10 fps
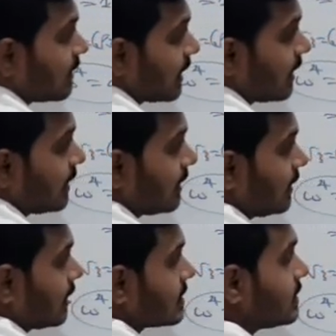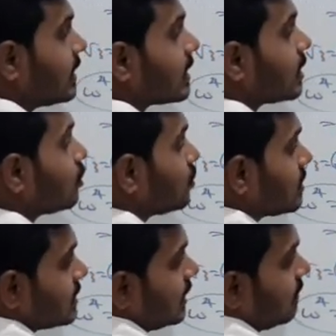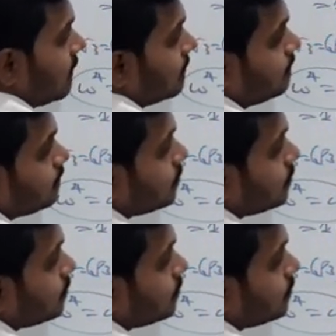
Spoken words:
I can write it as nearer to this 31.